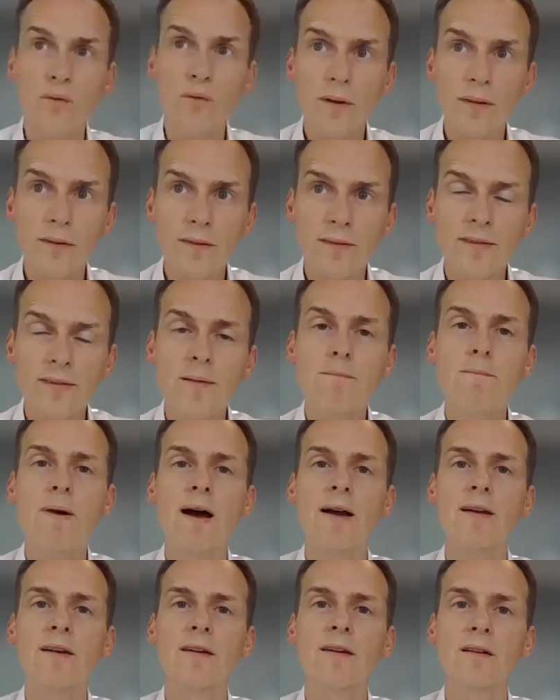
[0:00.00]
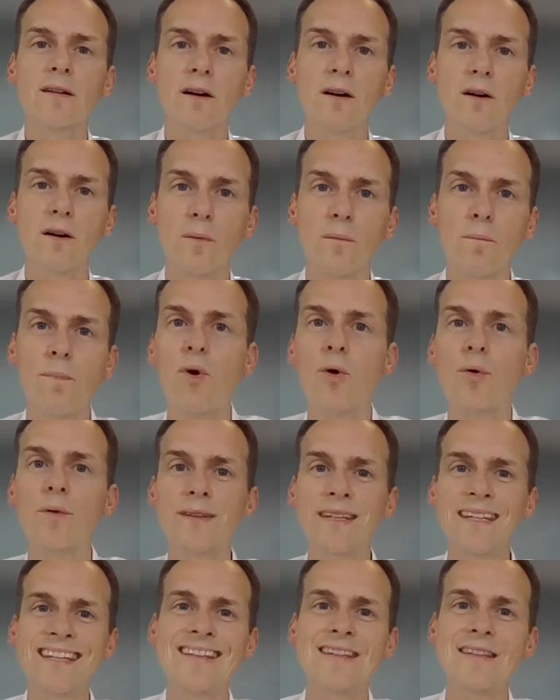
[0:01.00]
we step back on
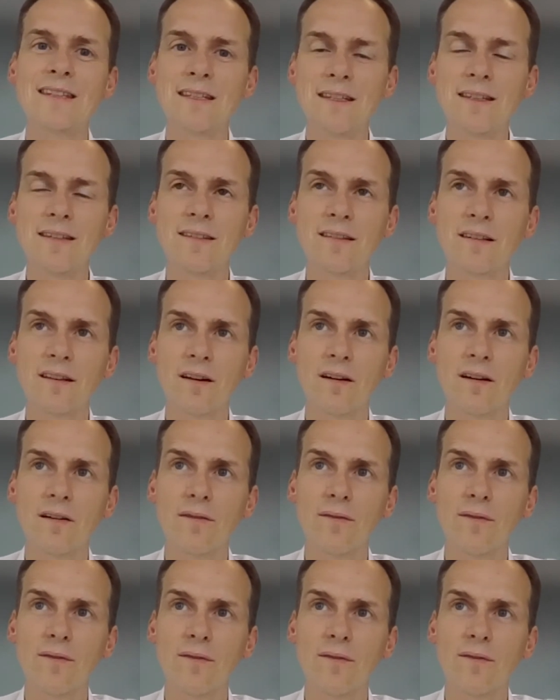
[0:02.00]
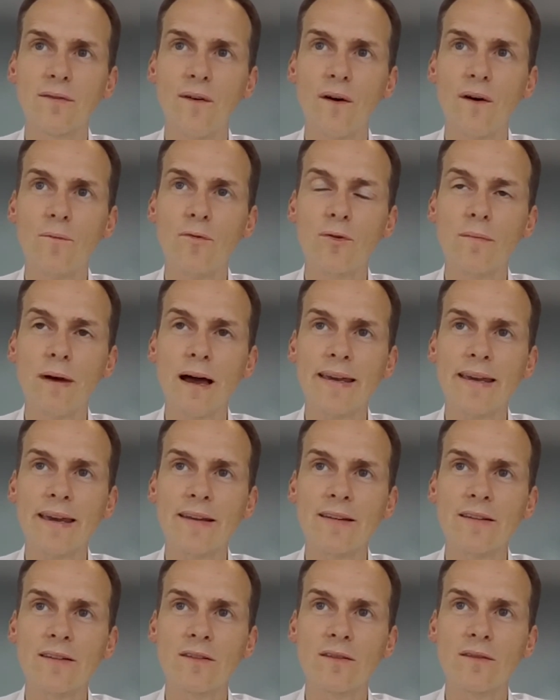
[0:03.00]
protein needs from the
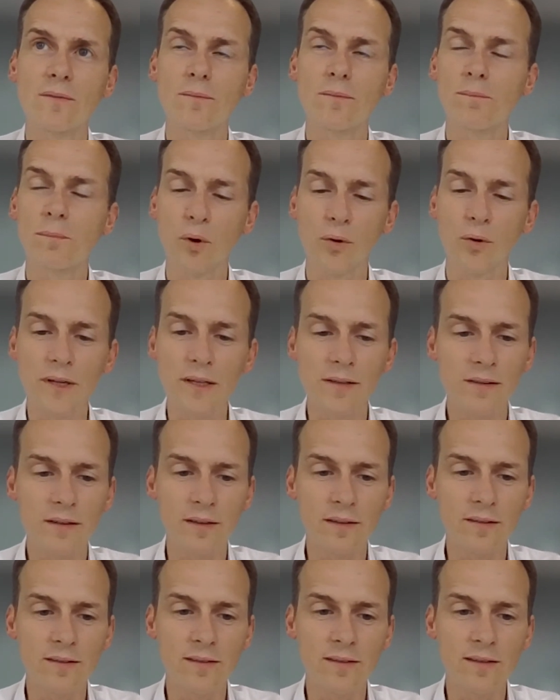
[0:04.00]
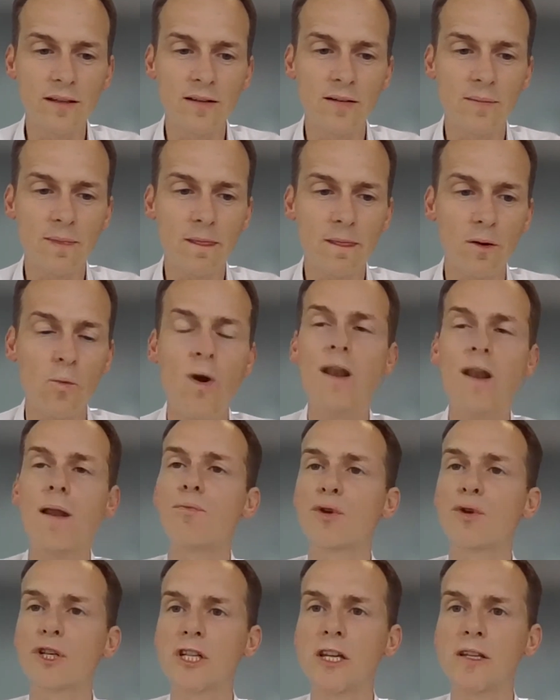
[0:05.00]
market, protein is still well
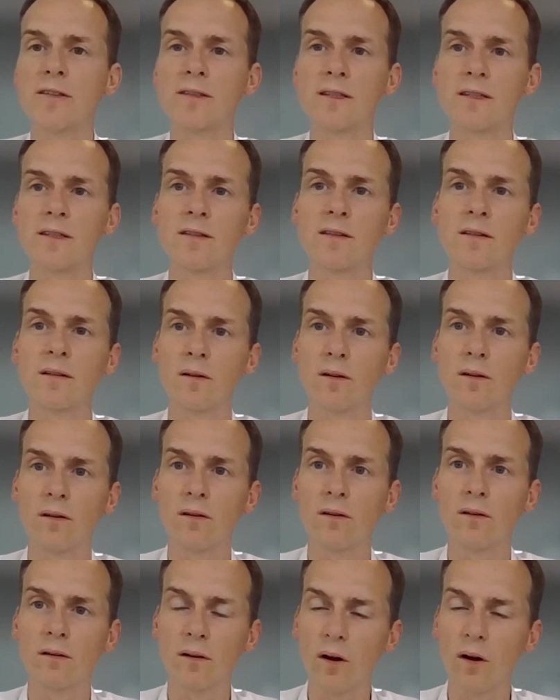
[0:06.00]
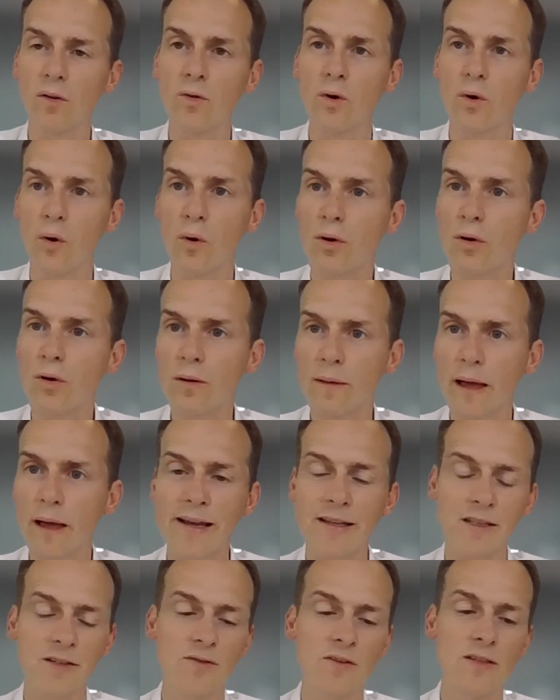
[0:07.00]
appreciated on all
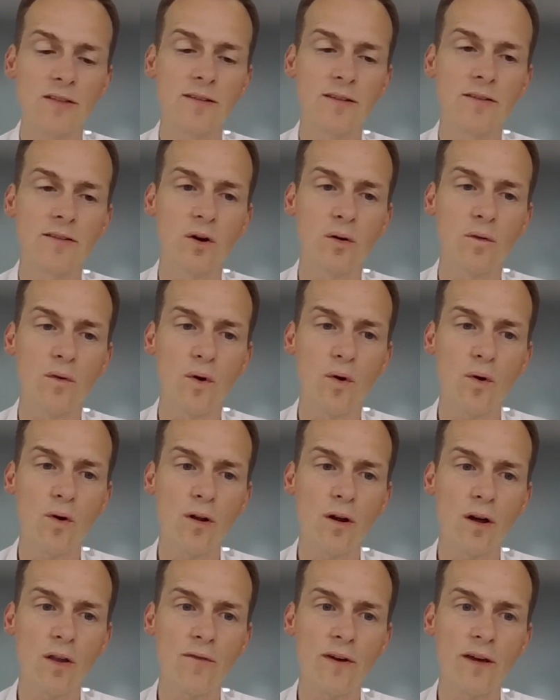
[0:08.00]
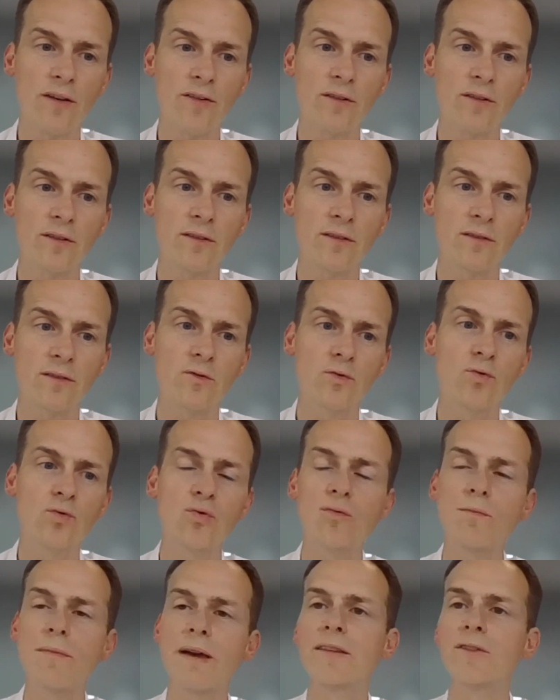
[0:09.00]
activities overall, and there's
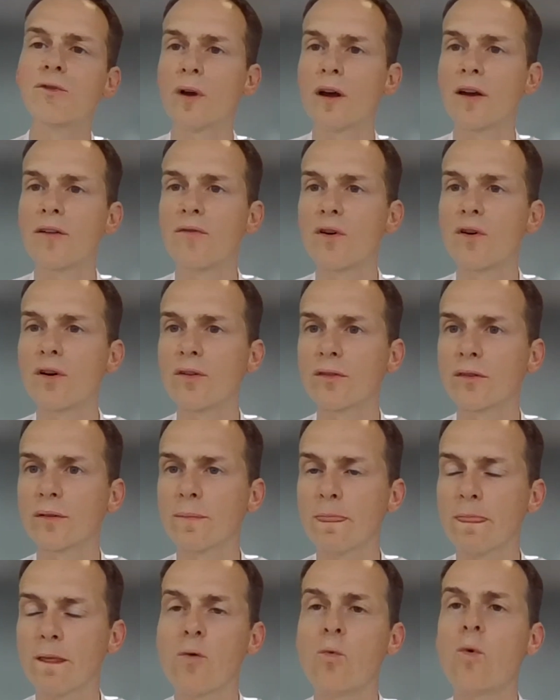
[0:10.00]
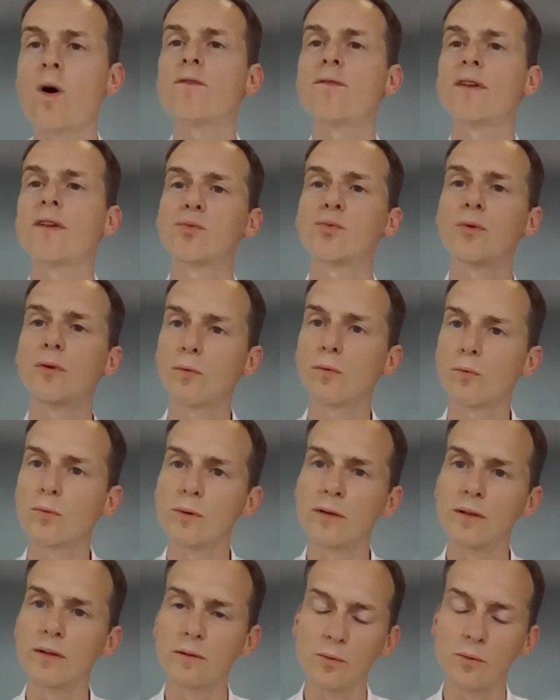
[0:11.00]
two main drivers. One that
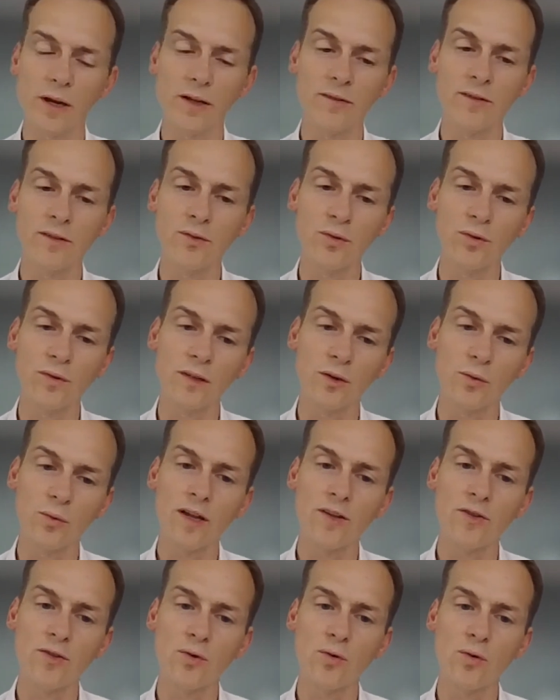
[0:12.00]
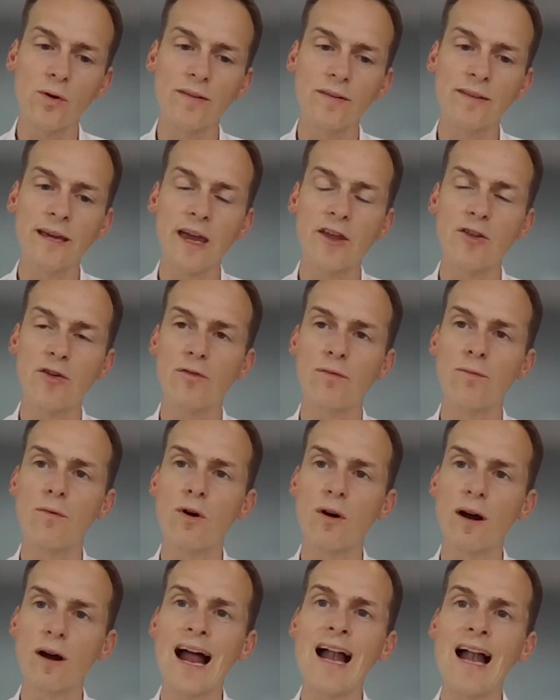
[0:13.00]
we are discussing right now is kind of
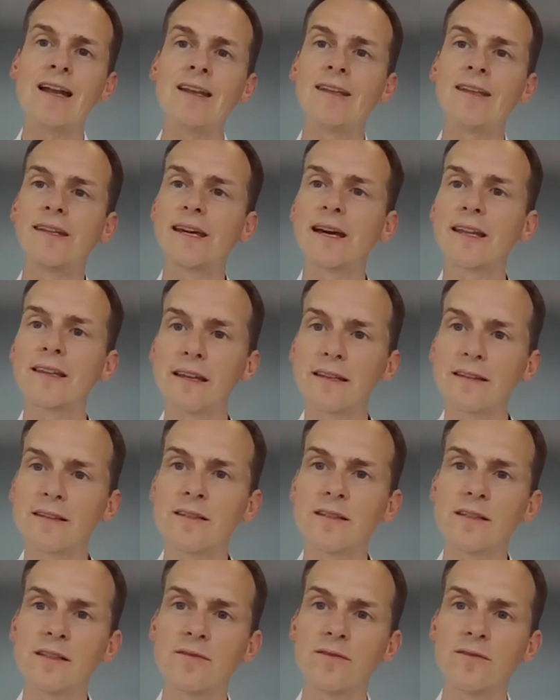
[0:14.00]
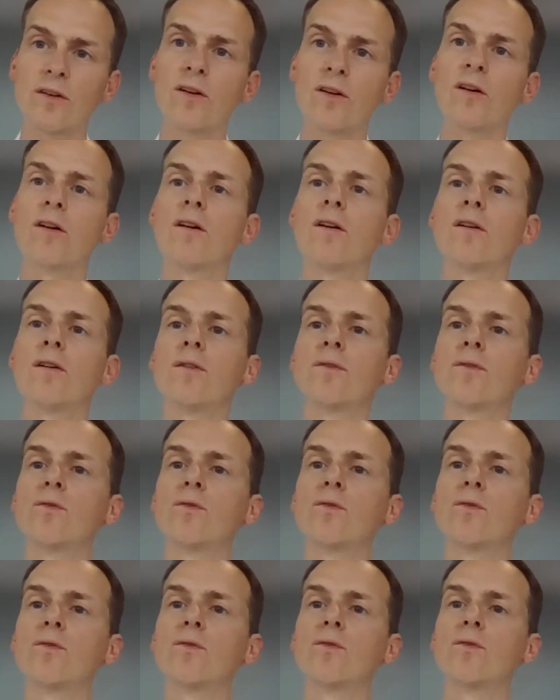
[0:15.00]
more alternative
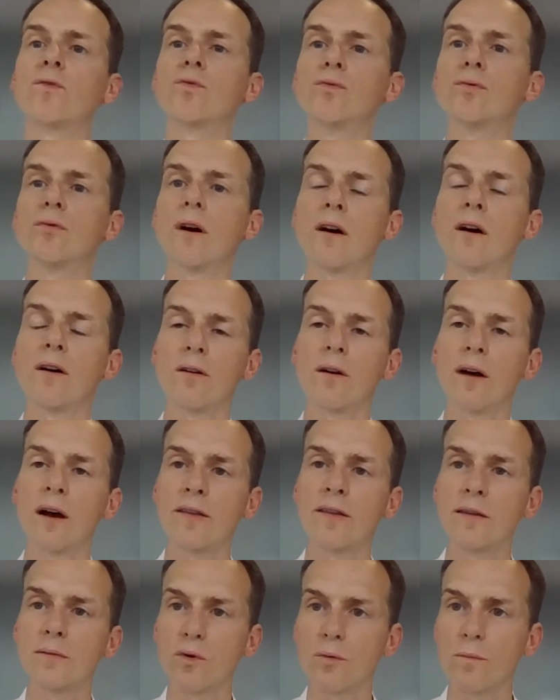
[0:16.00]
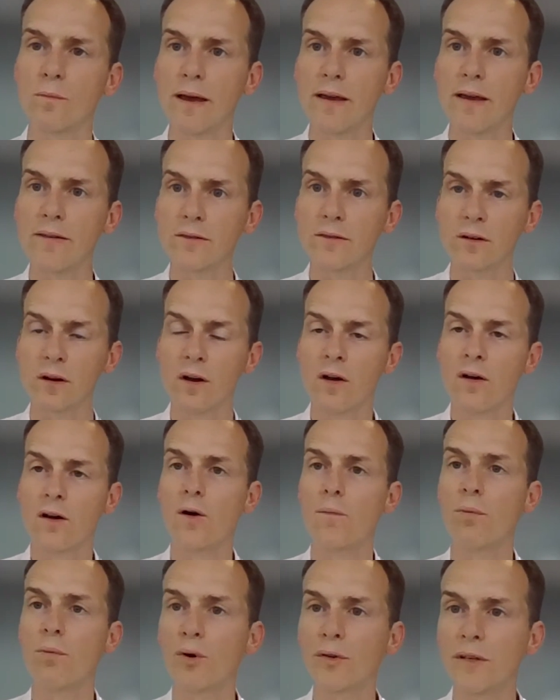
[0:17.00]
to animal-based
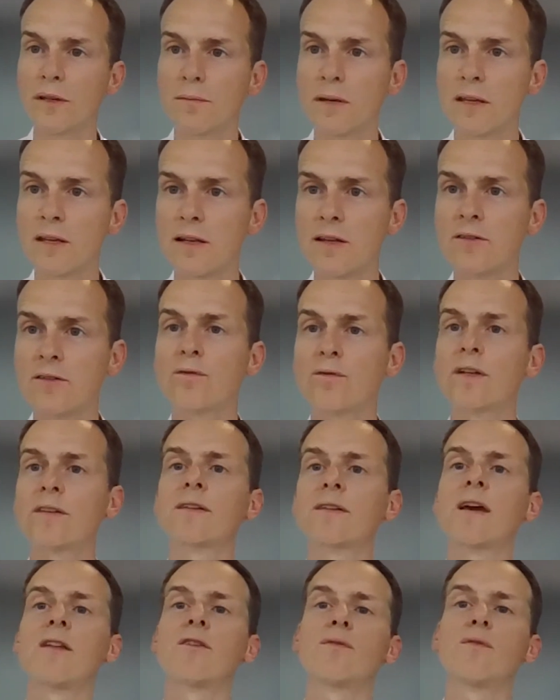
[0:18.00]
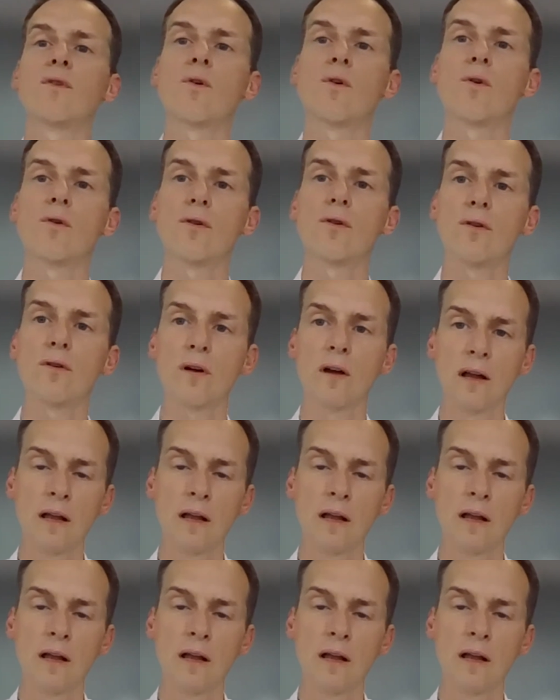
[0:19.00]
protein mainly, so that's kind of all